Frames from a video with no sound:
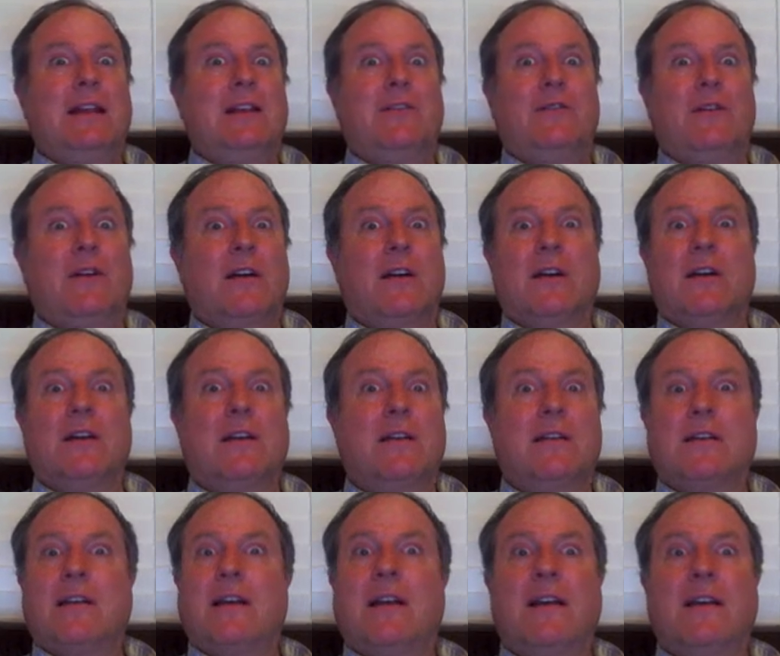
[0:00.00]
drug
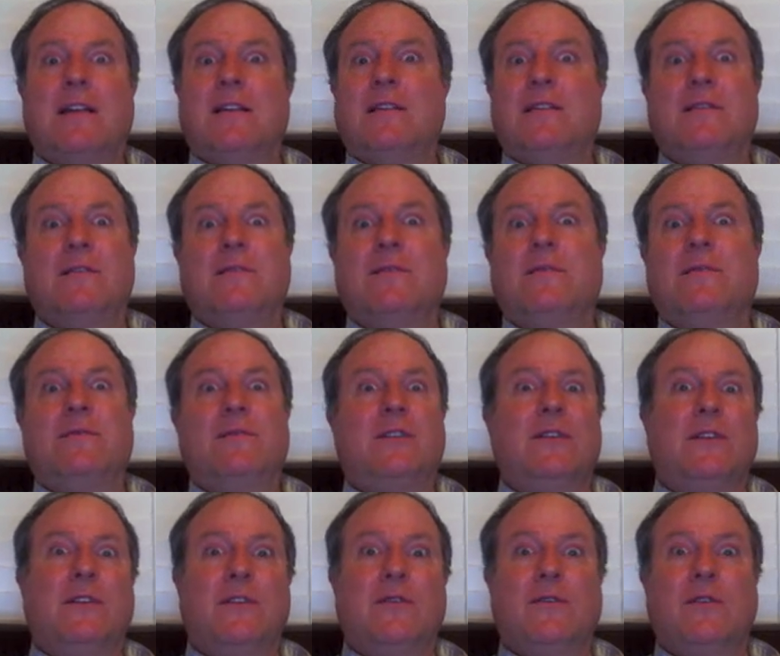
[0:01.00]
kind of,
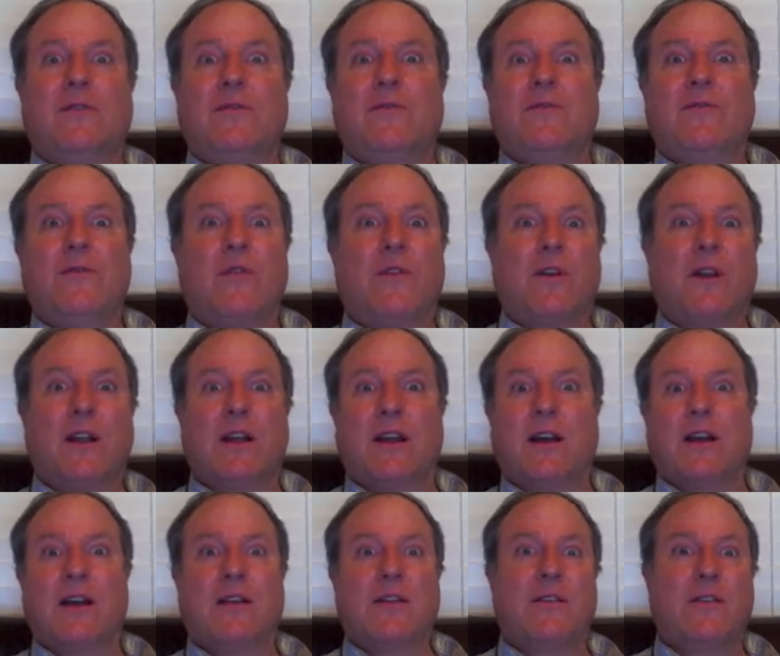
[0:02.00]
you know,
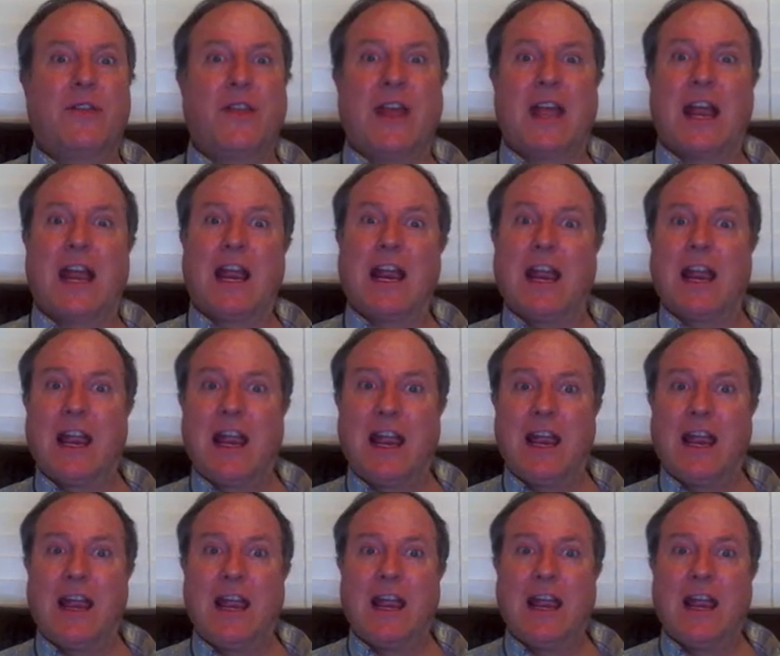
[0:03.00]
euphoria thing.
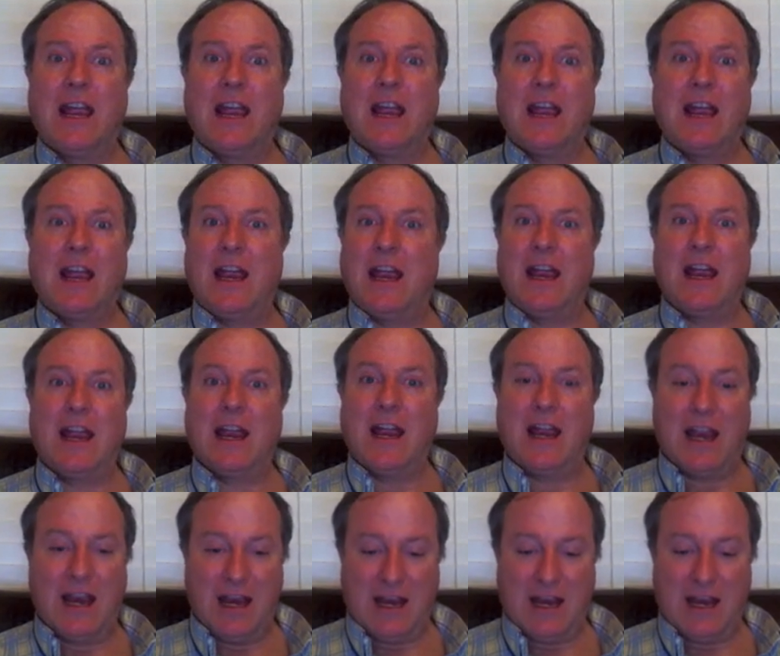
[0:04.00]
Uh-uh.